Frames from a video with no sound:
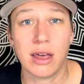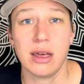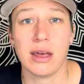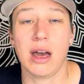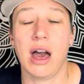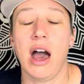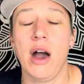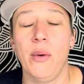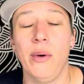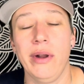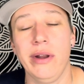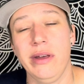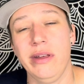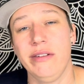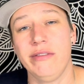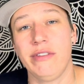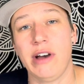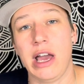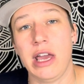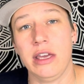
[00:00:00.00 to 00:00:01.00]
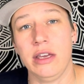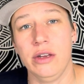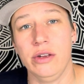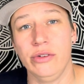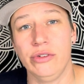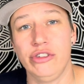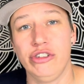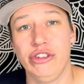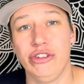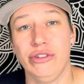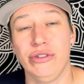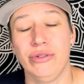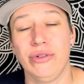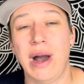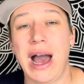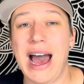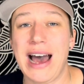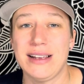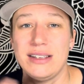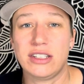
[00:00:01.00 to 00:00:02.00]
I want to invite you to
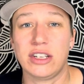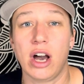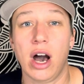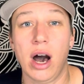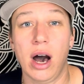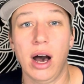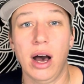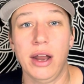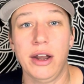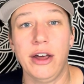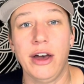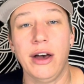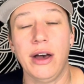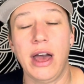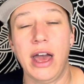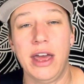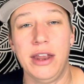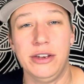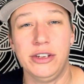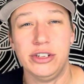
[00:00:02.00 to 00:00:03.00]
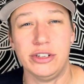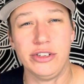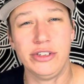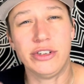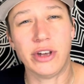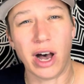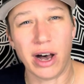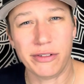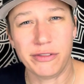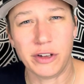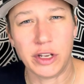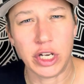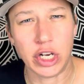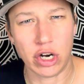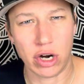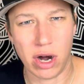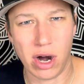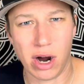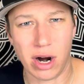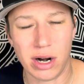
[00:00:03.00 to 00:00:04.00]
ask God and to soften your
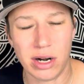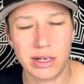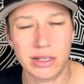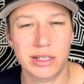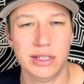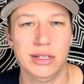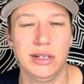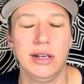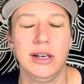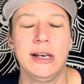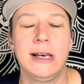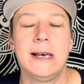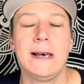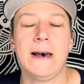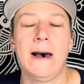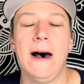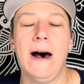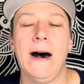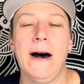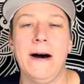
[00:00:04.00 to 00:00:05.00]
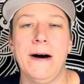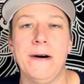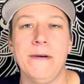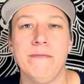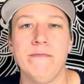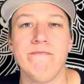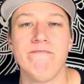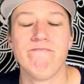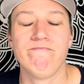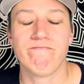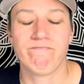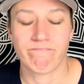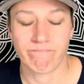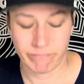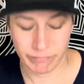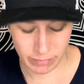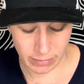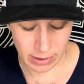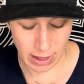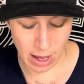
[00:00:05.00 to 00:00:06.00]
heart. I
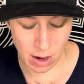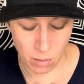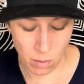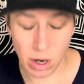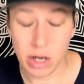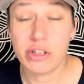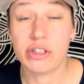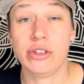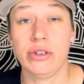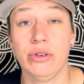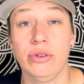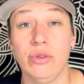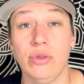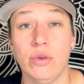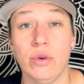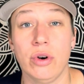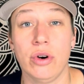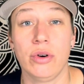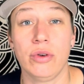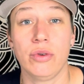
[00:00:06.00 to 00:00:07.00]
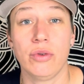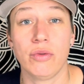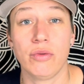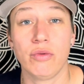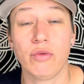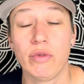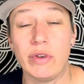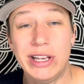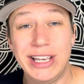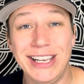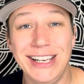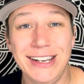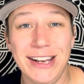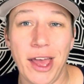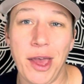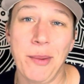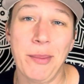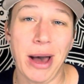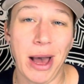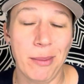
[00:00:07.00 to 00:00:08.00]
want to read
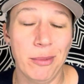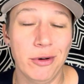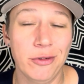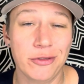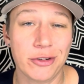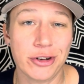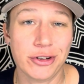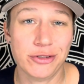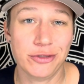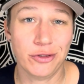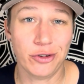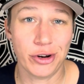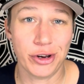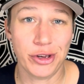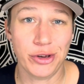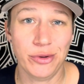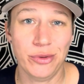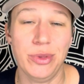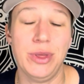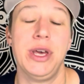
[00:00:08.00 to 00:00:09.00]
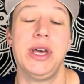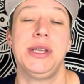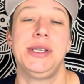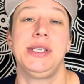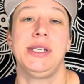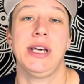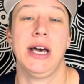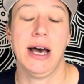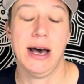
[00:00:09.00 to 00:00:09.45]
a Bible verse for you that